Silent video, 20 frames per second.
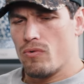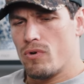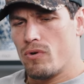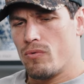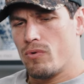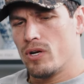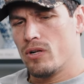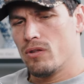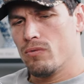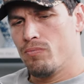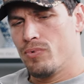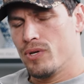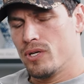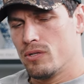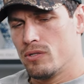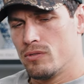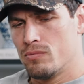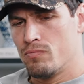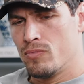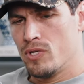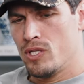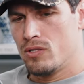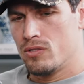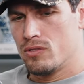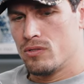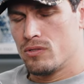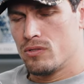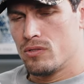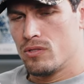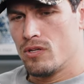One of the biggest
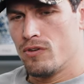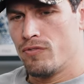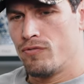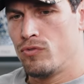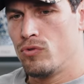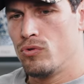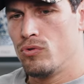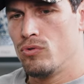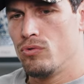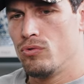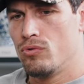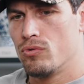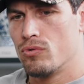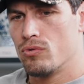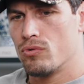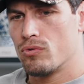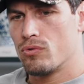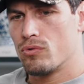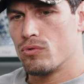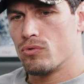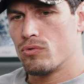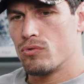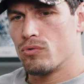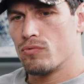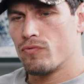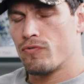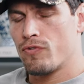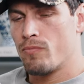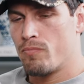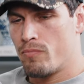myths, if you,
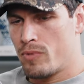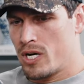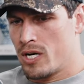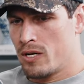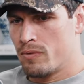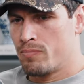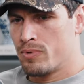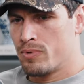from my